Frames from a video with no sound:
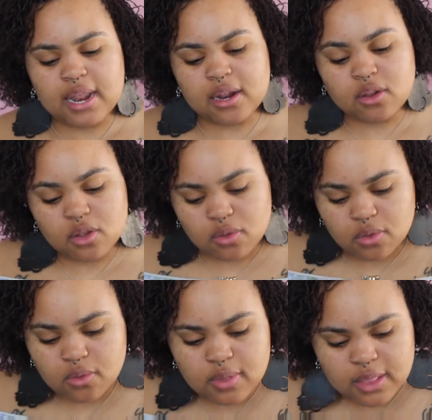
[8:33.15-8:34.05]
and I do
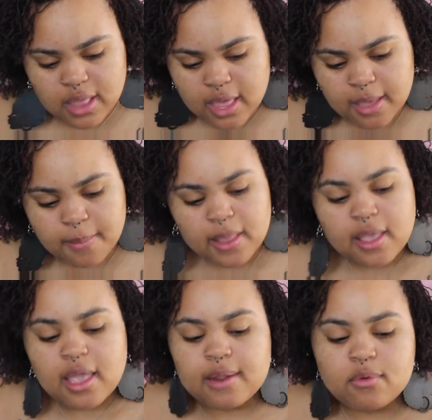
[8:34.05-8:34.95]
use
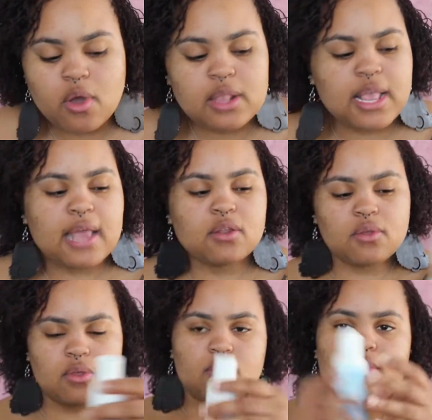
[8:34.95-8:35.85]
that. And of course I do
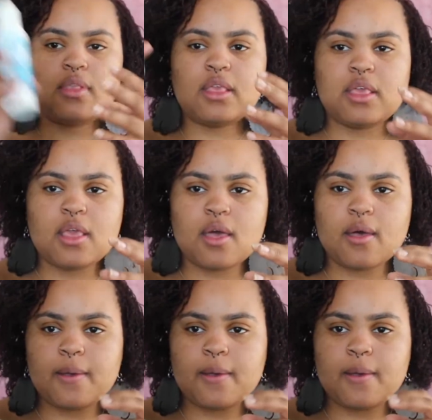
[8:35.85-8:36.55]
use the